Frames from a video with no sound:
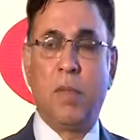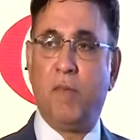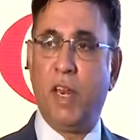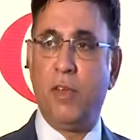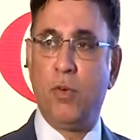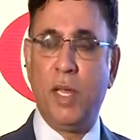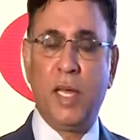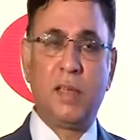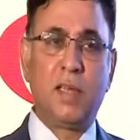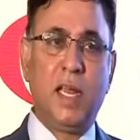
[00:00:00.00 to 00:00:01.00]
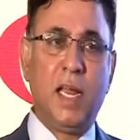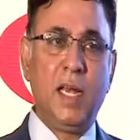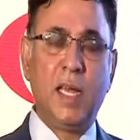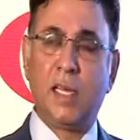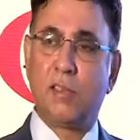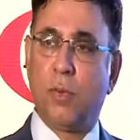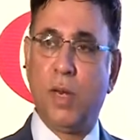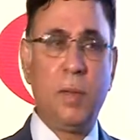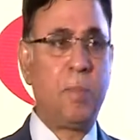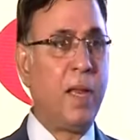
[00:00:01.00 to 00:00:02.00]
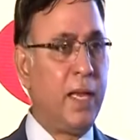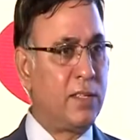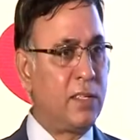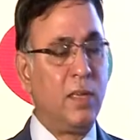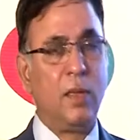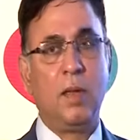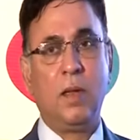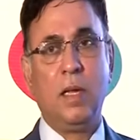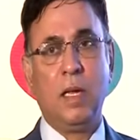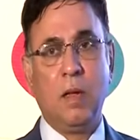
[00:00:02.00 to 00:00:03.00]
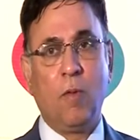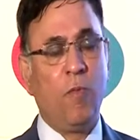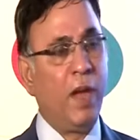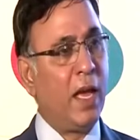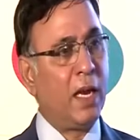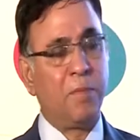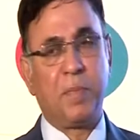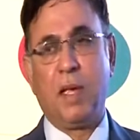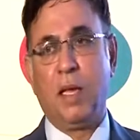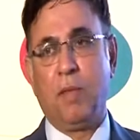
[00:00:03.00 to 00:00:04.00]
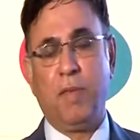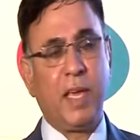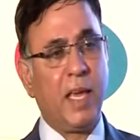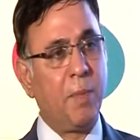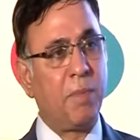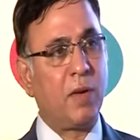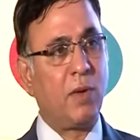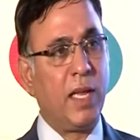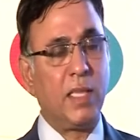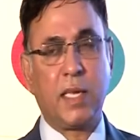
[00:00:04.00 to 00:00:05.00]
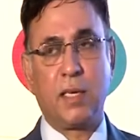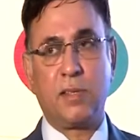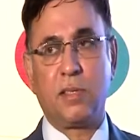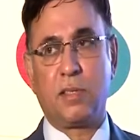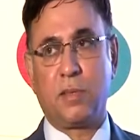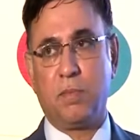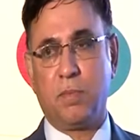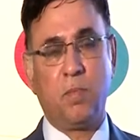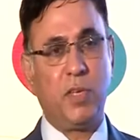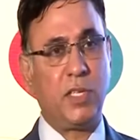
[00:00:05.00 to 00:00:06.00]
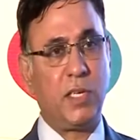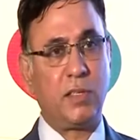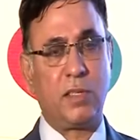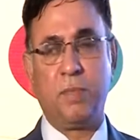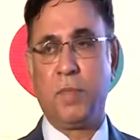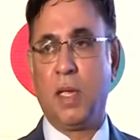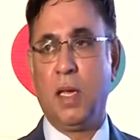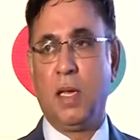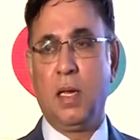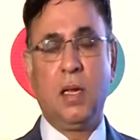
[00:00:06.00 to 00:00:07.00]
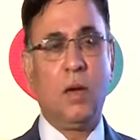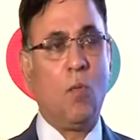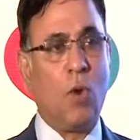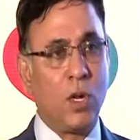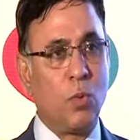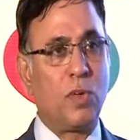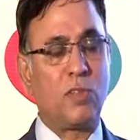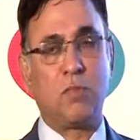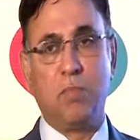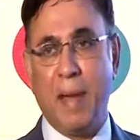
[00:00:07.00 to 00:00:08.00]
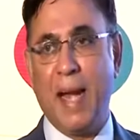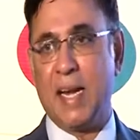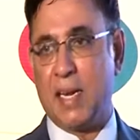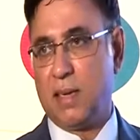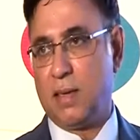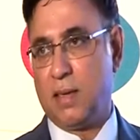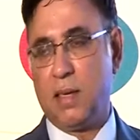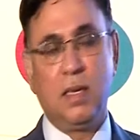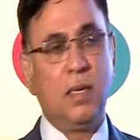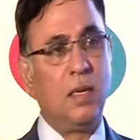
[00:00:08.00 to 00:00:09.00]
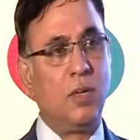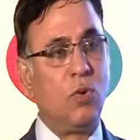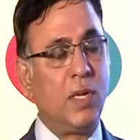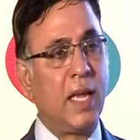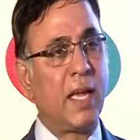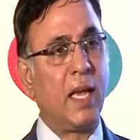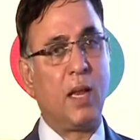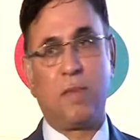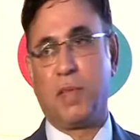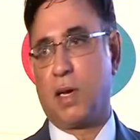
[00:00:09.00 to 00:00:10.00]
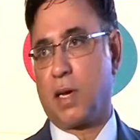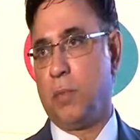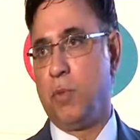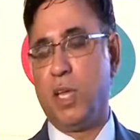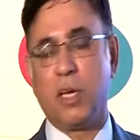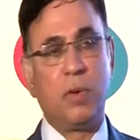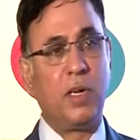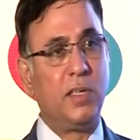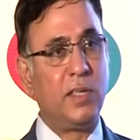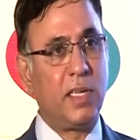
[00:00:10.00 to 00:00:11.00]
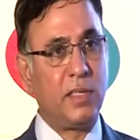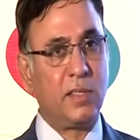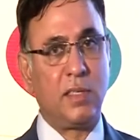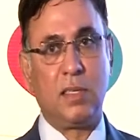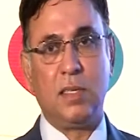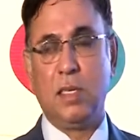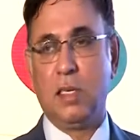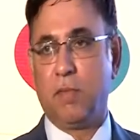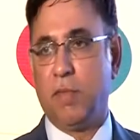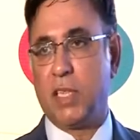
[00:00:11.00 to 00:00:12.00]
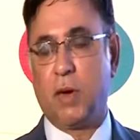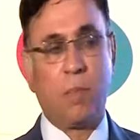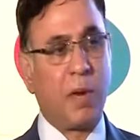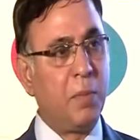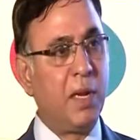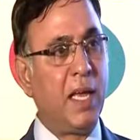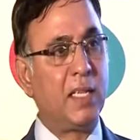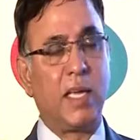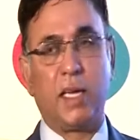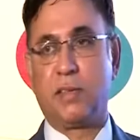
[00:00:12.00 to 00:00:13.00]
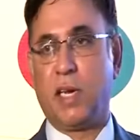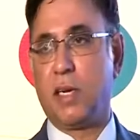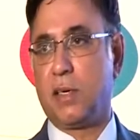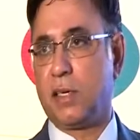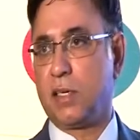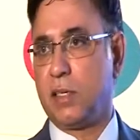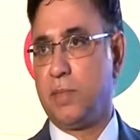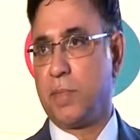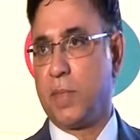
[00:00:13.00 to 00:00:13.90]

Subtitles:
But very unique is that India is the only place where we kept our healthcare system, which is what was meant to take care of the communicable disease with our primary healthcare centers